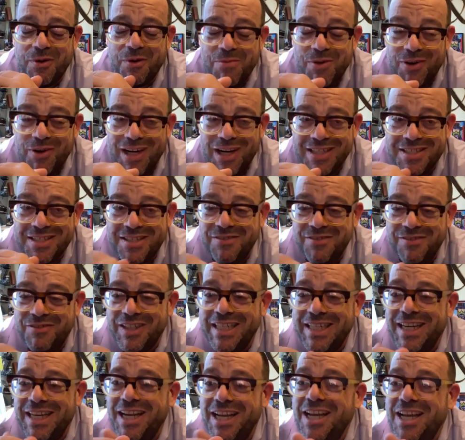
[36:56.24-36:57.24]
from the rest of
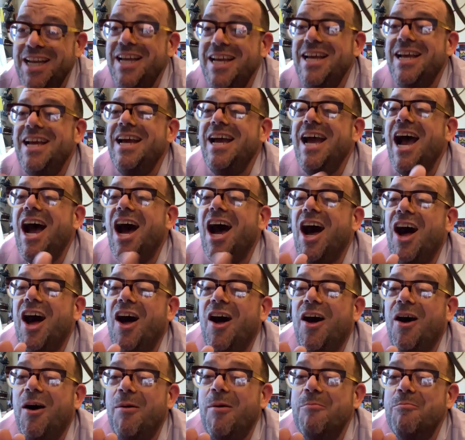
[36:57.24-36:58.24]
it.
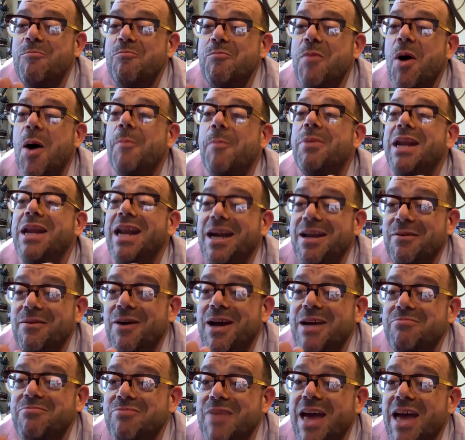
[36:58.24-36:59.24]
But
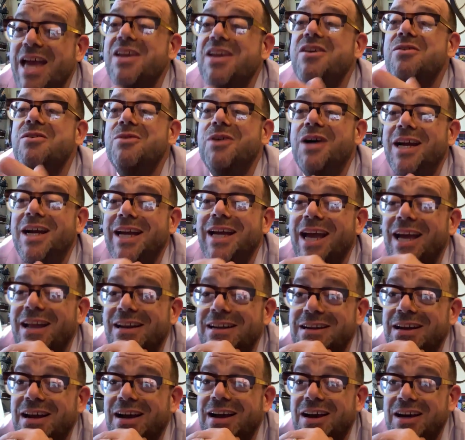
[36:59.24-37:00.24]
anyway, thank you
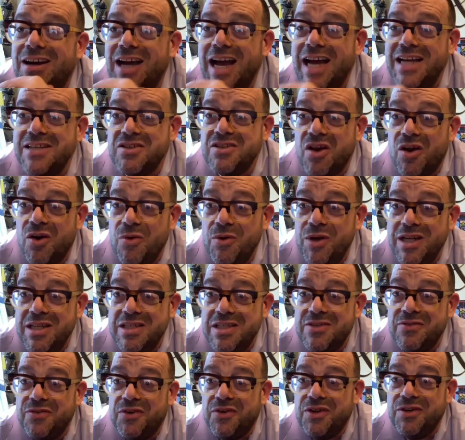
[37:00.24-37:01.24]
again, as
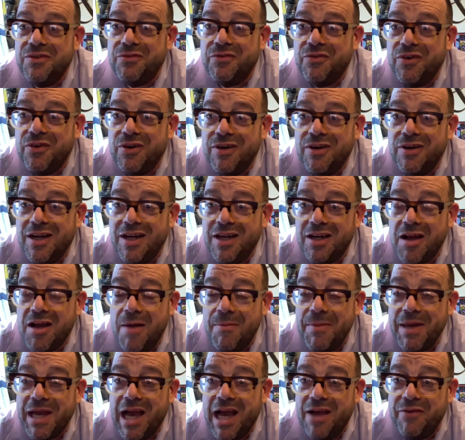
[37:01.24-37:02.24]
always, for
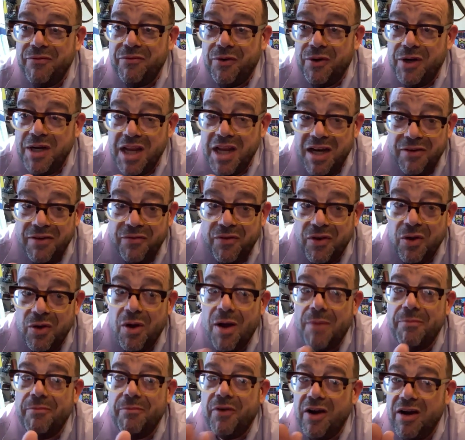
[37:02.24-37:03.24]
coming on for an
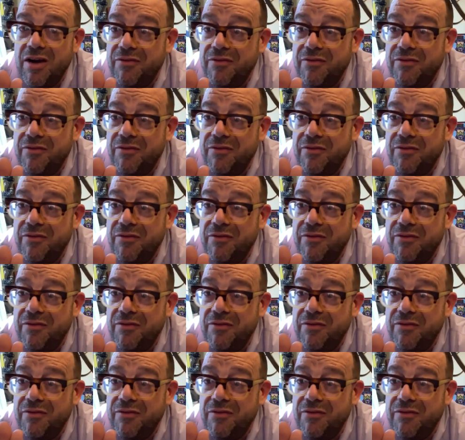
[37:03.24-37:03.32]
interview. I'm